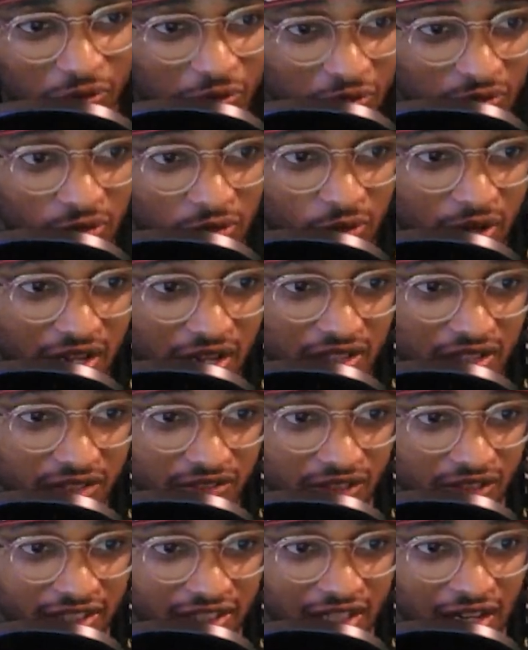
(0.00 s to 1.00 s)
We're gonna
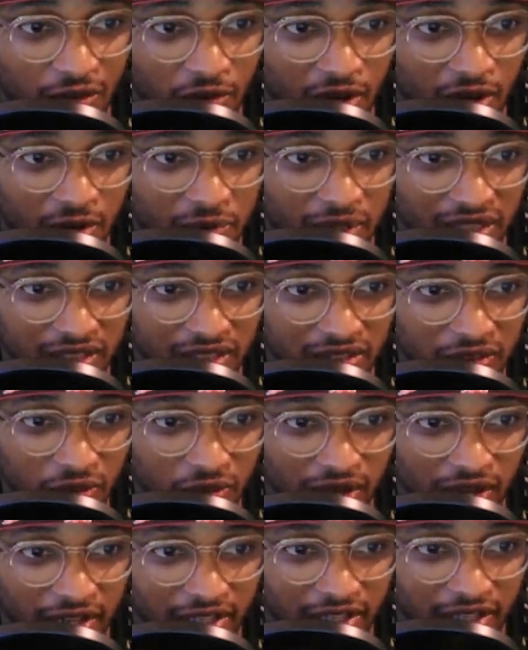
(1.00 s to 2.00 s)
find out why
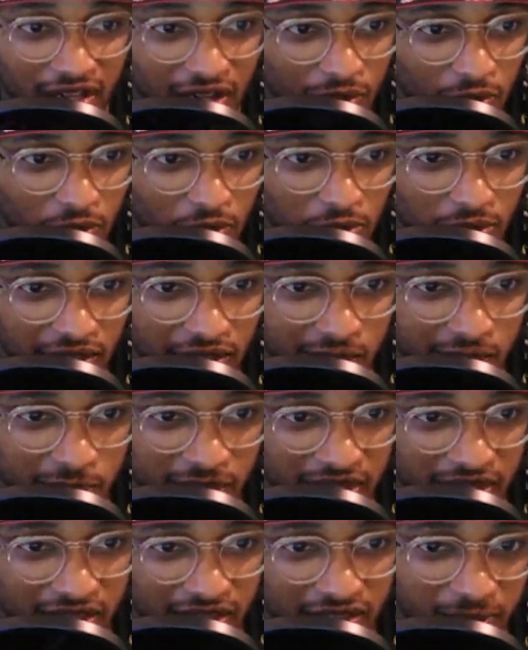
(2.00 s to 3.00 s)
War wants
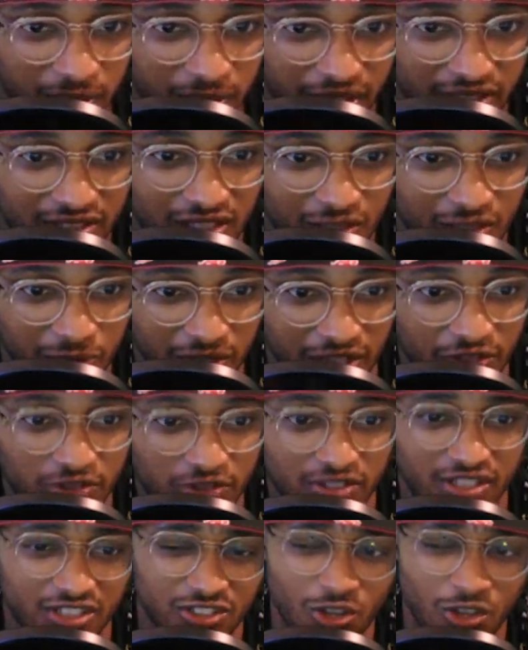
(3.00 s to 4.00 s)
Billy, but it's gonna be
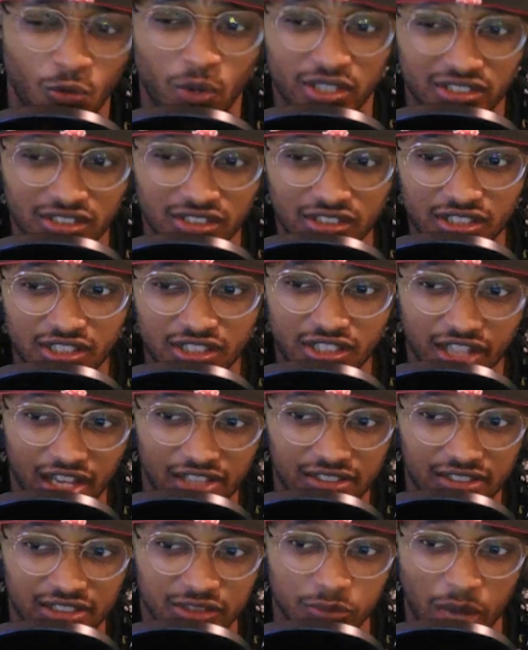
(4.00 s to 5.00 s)
interesting. So we're still gonna get
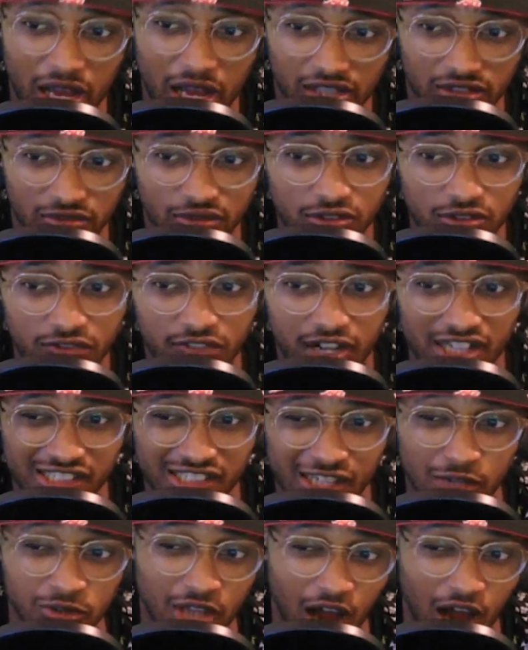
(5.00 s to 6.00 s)
these Master Rule fights. I
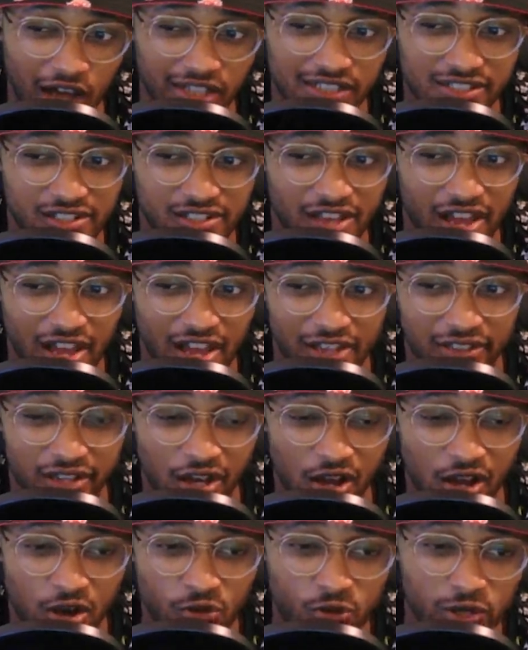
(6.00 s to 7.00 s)
was kind of scared
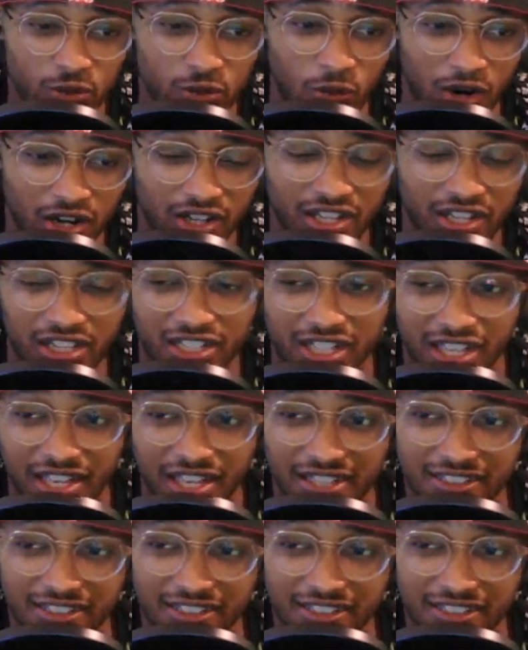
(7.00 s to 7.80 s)
we weren't gonna get